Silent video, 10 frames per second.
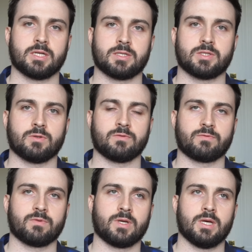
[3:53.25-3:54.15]
I'd sort
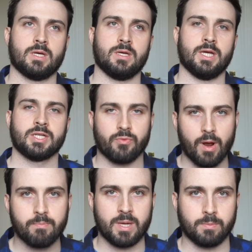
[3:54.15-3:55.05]
of
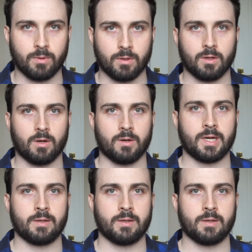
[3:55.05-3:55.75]
interrupt people a lot,